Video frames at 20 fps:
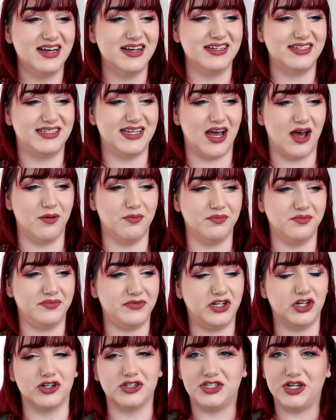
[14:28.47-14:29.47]
some
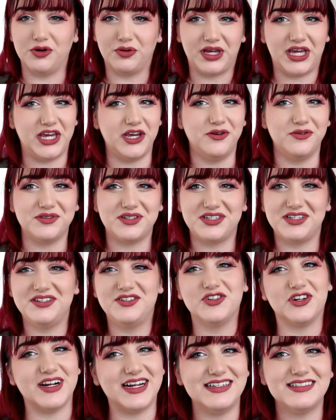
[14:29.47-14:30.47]
you're so cute
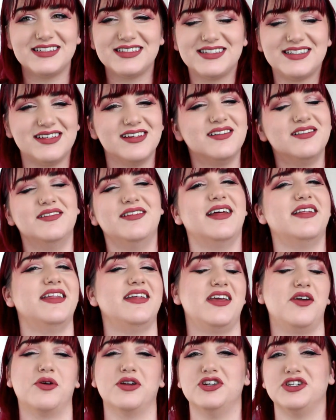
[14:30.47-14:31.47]
treats that
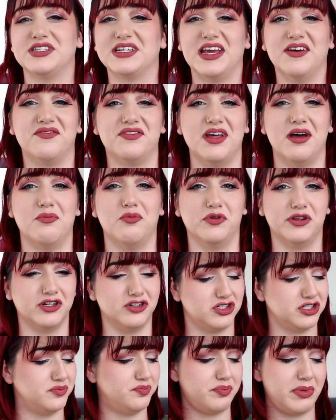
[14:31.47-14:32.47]
you can just give them when they're
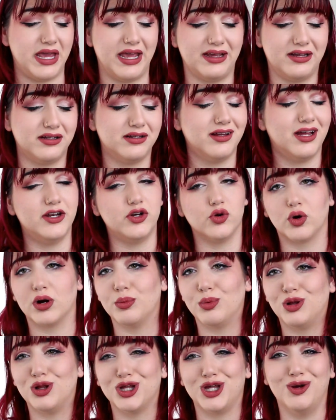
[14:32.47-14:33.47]
just being
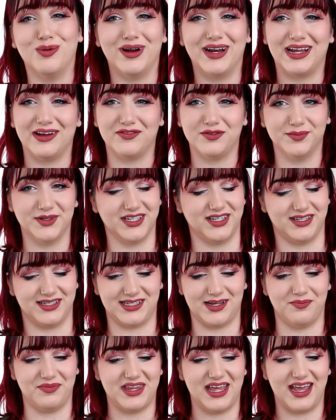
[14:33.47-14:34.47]
adorable. You want to give them a little
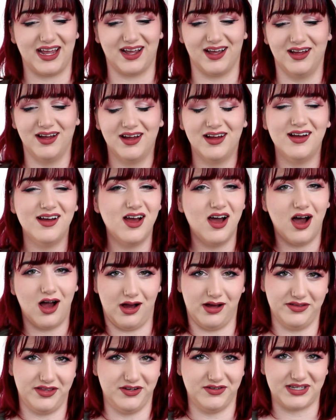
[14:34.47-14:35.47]
something.
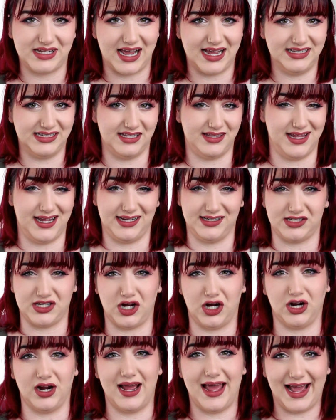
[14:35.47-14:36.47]
All those kinds of things
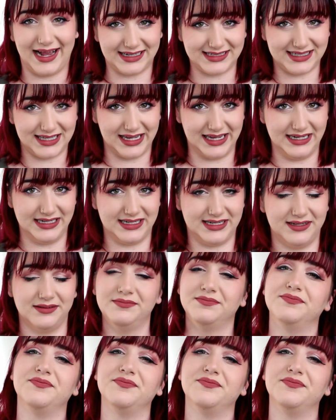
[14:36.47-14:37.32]
are excellent.